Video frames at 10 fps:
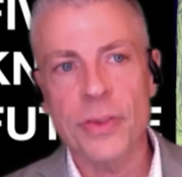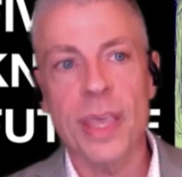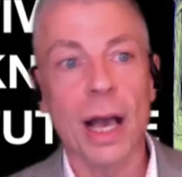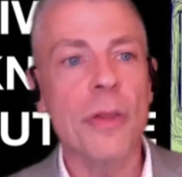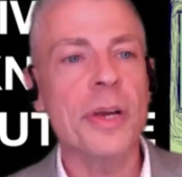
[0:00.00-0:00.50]

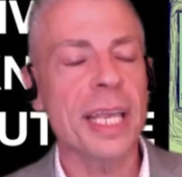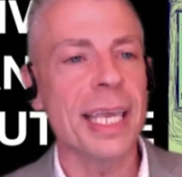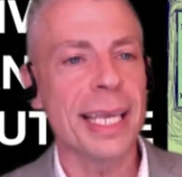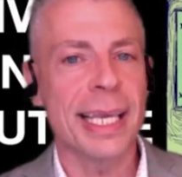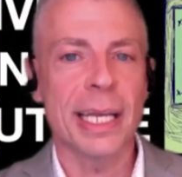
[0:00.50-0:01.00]
the other key
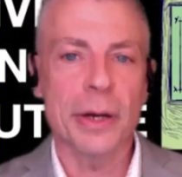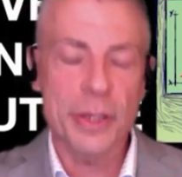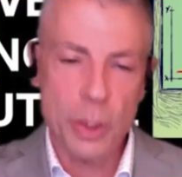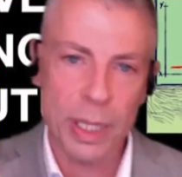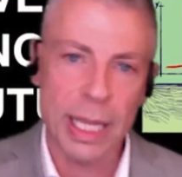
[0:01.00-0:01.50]
here is
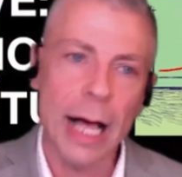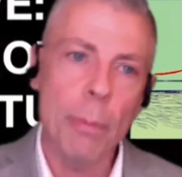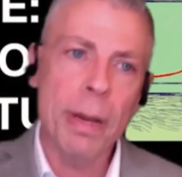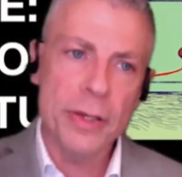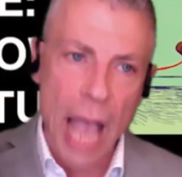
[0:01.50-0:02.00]
it will help
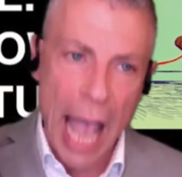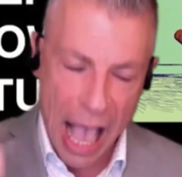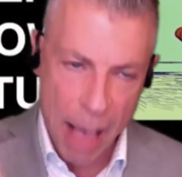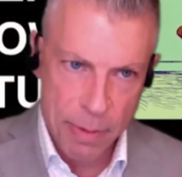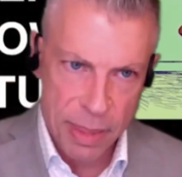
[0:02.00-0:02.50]
us
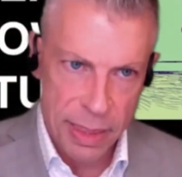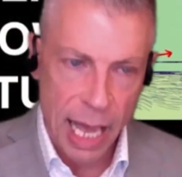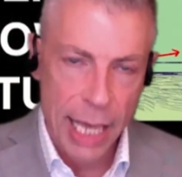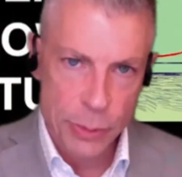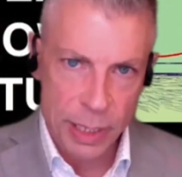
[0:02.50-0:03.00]

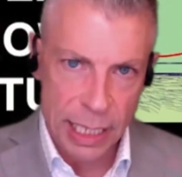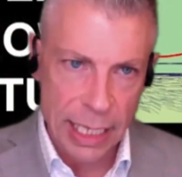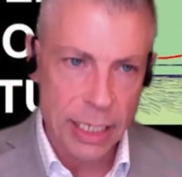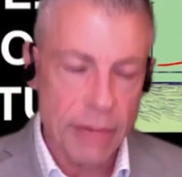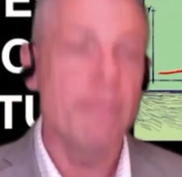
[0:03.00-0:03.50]
empathize with
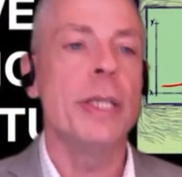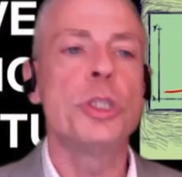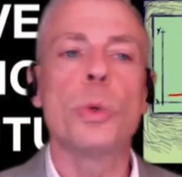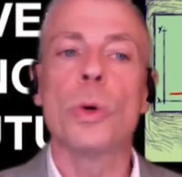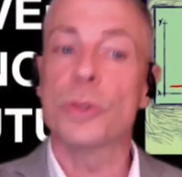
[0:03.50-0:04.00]

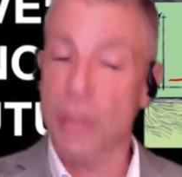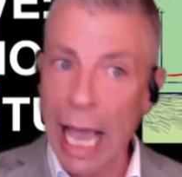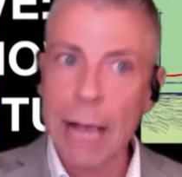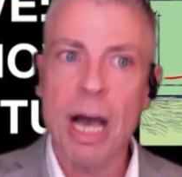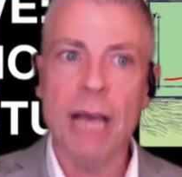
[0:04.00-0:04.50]
individuals
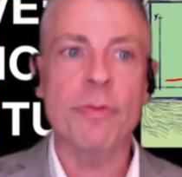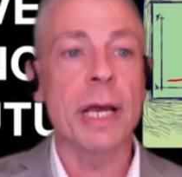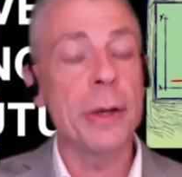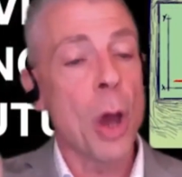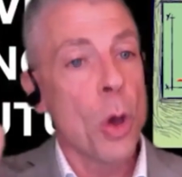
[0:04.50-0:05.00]
like my
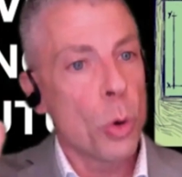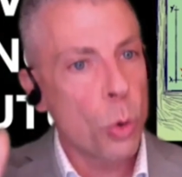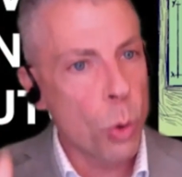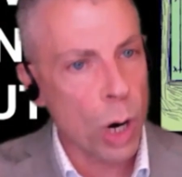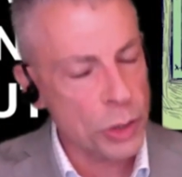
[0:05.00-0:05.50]
friend
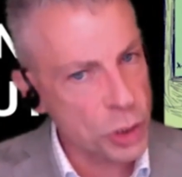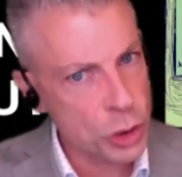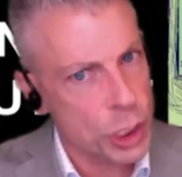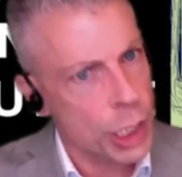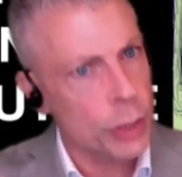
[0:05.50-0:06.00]
who are
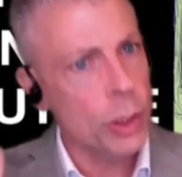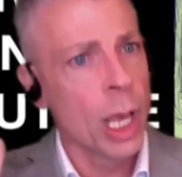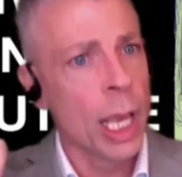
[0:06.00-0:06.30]
still